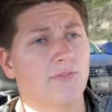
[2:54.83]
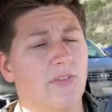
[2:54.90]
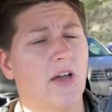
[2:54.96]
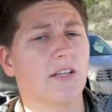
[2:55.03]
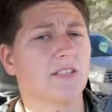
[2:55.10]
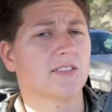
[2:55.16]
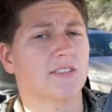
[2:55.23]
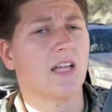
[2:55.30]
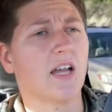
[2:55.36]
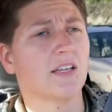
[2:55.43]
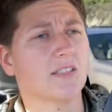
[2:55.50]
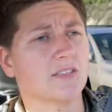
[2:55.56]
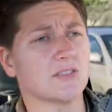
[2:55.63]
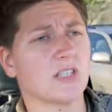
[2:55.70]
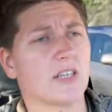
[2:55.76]
That does not
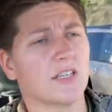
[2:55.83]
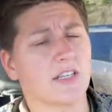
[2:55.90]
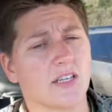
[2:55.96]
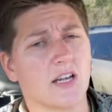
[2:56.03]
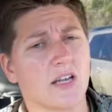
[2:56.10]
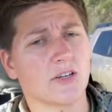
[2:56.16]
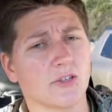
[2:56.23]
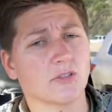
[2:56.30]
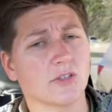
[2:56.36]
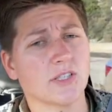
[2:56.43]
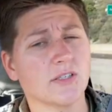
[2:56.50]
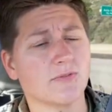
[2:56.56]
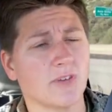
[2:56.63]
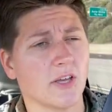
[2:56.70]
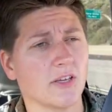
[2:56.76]
get taken out of your
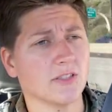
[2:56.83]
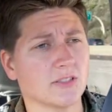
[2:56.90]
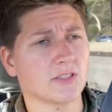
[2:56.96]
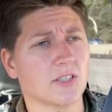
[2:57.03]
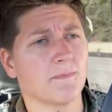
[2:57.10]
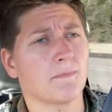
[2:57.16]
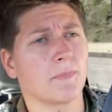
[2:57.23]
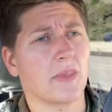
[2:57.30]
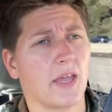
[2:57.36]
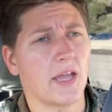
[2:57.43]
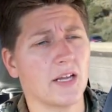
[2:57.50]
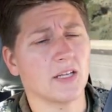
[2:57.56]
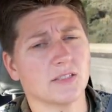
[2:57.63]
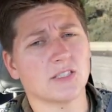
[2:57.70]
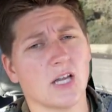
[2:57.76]
leave days,
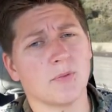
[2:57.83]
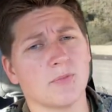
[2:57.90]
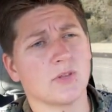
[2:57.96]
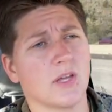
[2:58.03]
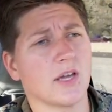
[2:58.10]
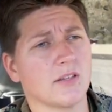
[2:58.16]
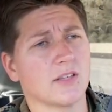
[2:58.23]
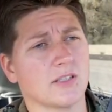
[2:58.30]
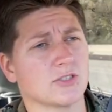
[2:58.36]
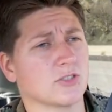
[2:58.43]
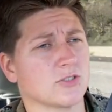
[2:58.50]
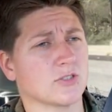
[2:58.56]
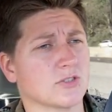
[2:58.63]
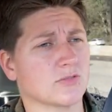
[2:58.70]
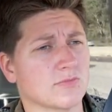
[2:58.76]
and on top of that, that's
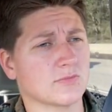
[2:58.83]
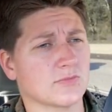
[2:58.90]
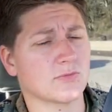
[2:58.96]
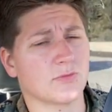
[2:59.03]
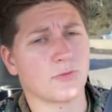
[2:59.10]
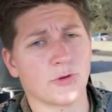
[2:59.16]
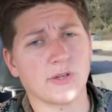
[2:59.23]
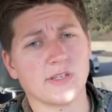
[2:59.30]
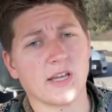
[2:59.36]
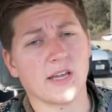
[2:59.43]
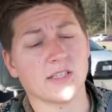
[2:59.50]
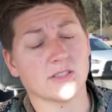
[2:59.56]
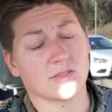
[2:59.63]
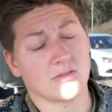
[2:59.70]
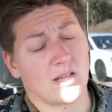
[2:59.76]
just 3
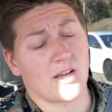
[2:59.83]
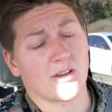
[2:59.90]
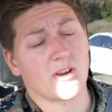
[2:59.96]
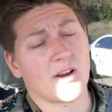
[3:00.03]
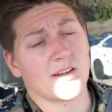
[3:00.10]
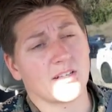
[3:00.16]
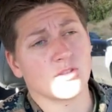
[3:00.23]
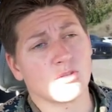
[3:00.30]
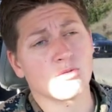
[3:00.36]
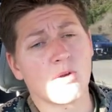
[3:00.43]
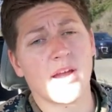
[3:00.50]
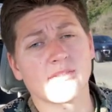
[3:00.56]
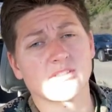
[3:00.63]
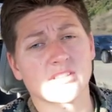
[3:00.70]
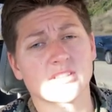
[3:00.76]
days. Now, granted, you
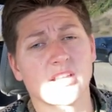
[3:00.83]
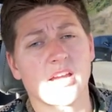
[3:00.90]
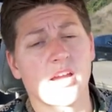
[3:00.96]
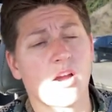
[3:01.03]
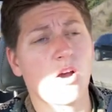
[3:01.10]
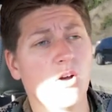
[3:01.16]
have to stay at